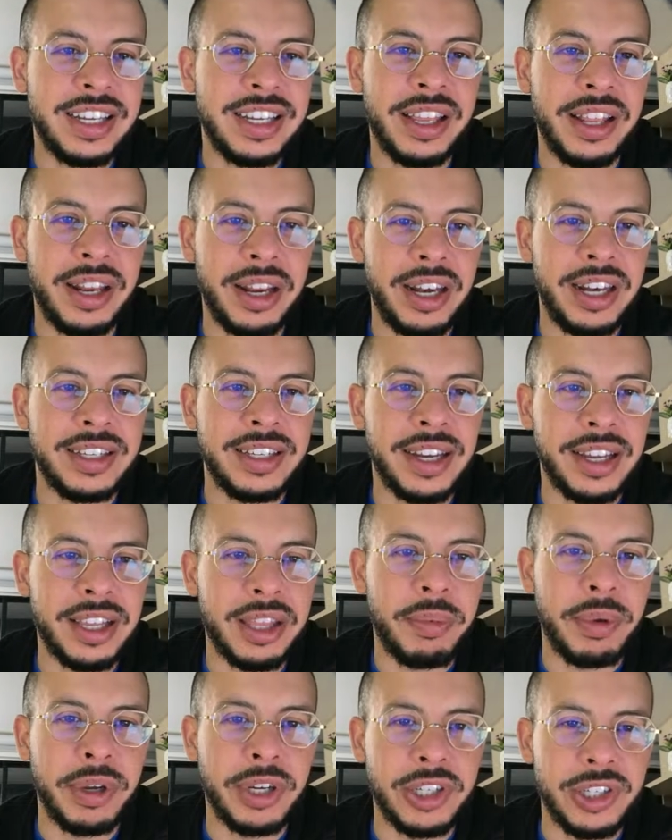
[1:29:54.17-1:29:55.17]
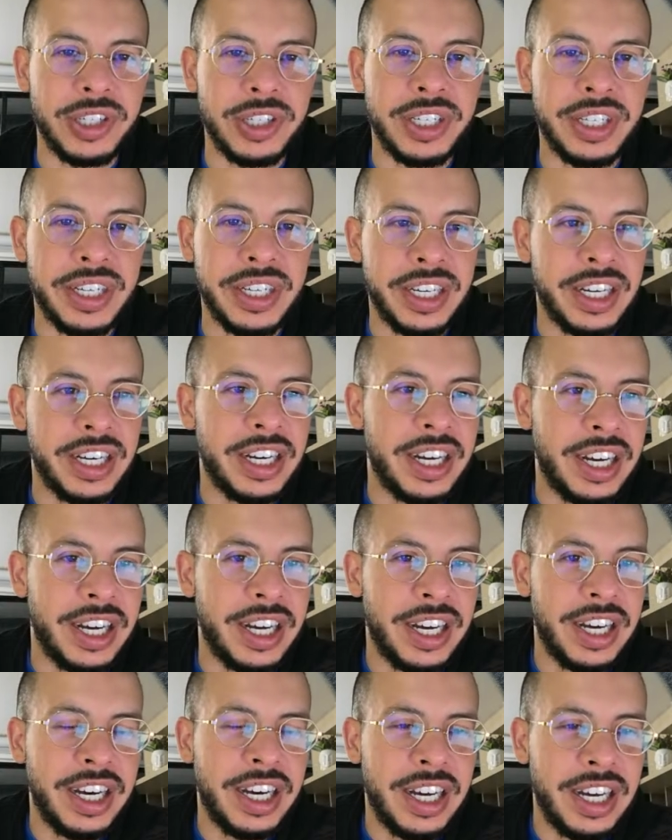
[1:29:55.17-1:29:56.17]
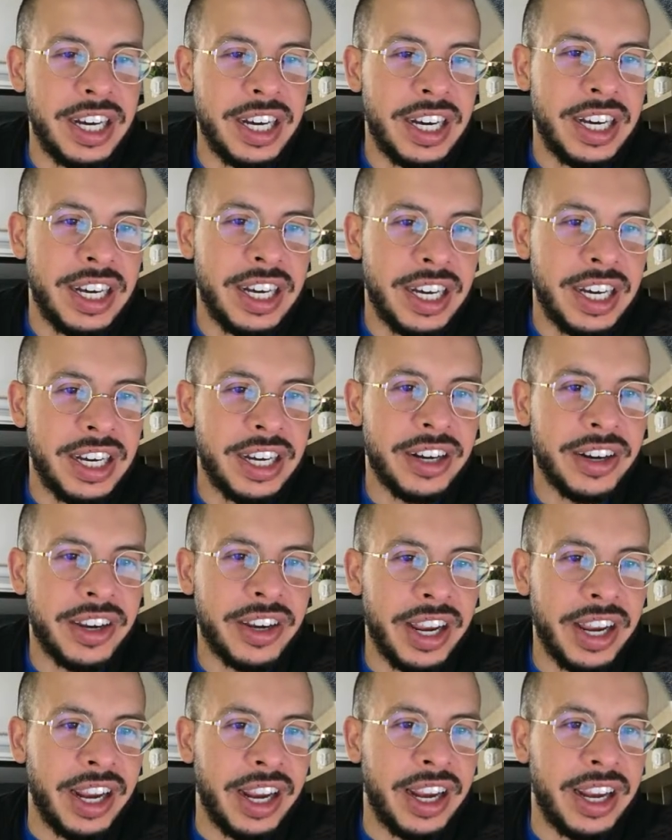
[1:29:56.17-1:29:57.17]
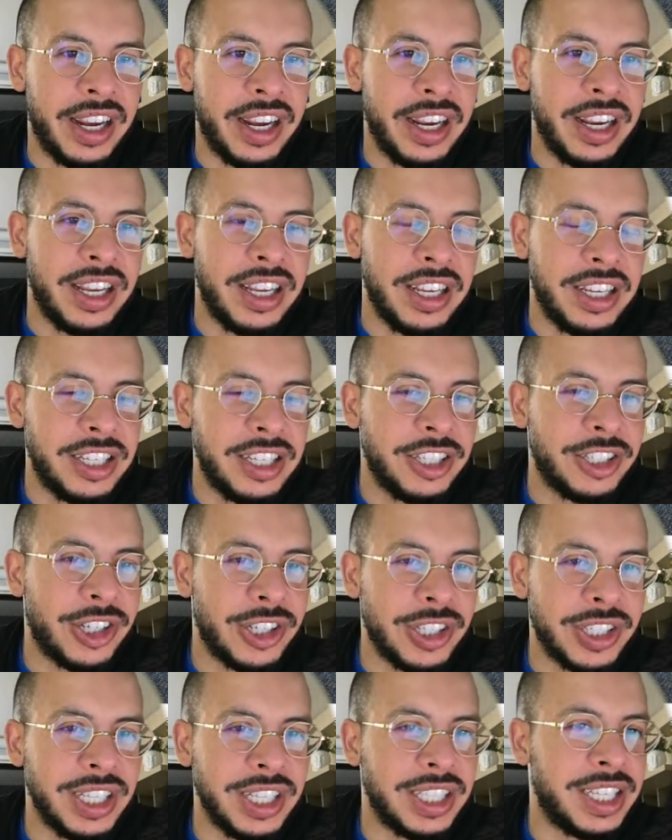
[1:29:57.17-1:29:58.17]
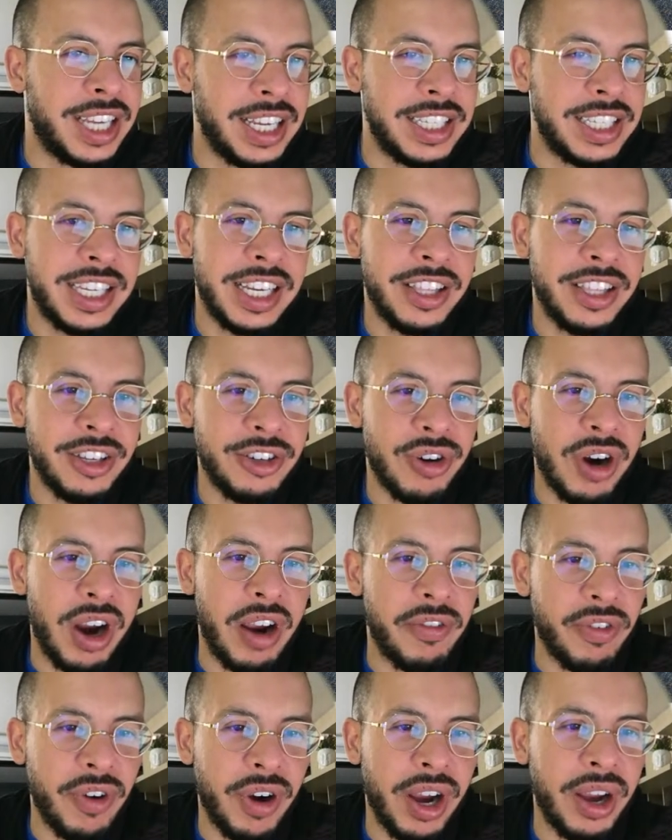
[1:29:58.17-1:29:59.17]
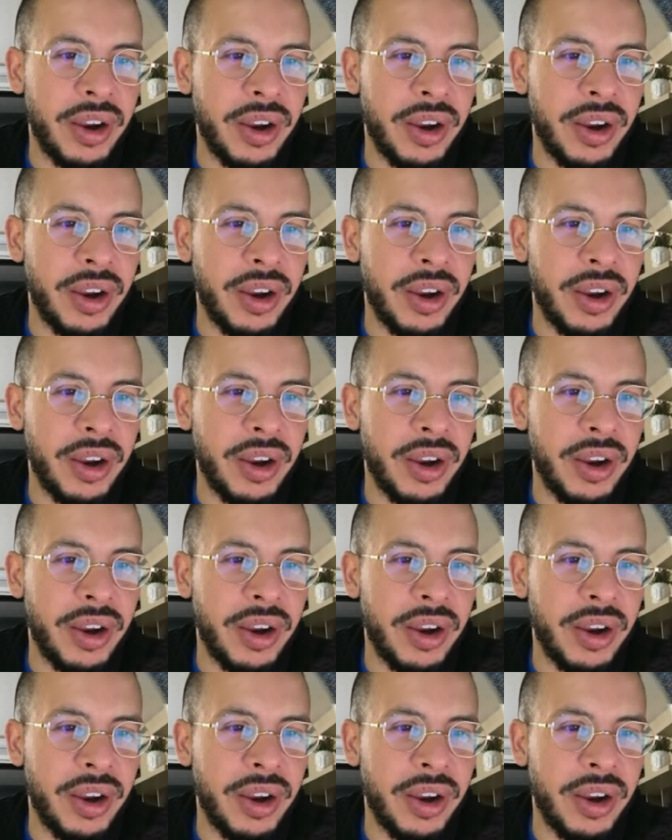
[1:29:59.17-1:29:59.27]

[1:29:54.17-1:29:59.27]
let's look at the pictures. Okay, so there's a Tessie in the driveway.